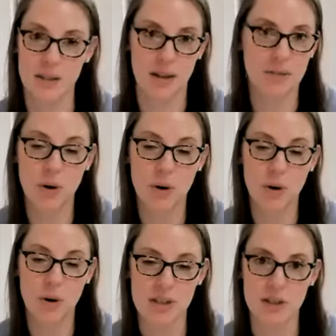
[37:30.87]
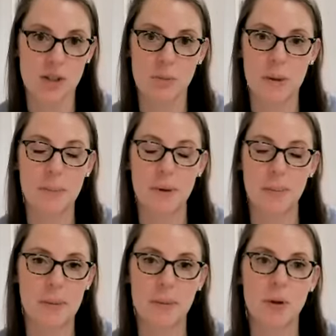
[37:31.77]
Of course. There's going to be
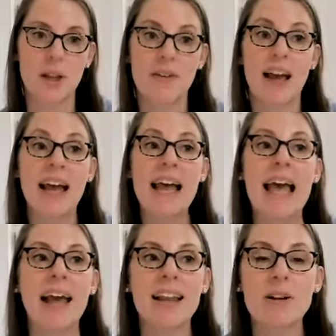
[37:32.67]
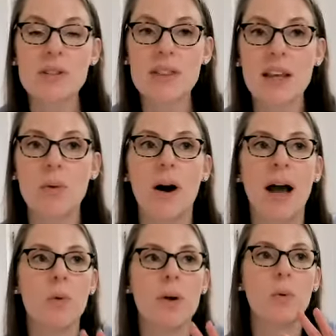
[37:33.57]
people who love that. And here's the thing,
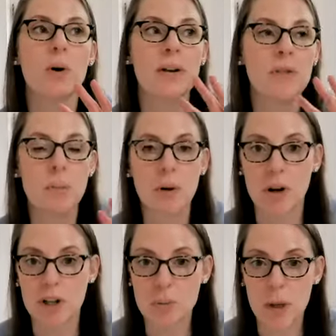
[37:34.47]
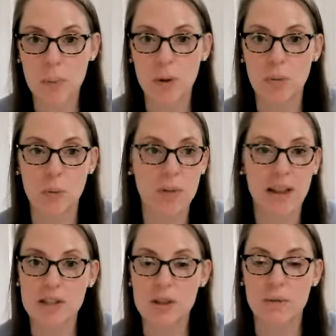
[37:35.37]
we won't even begrudge people where
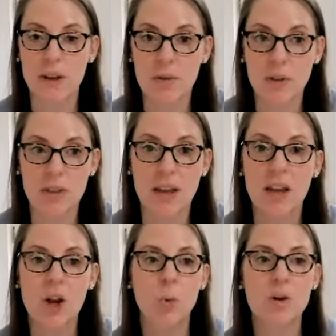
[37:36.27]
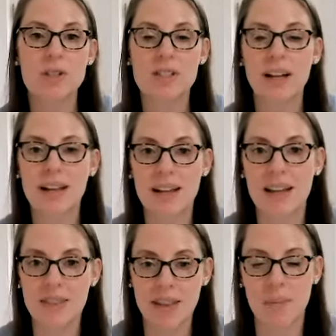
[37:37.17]
that's their favorite thing. We're just not going to
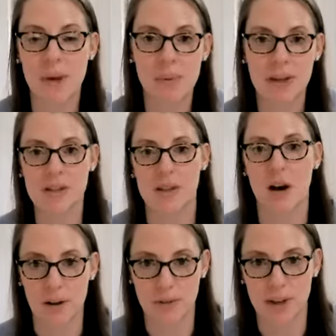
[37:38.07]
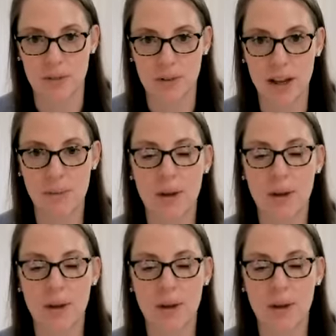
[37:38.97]
eat that maybe as often, right?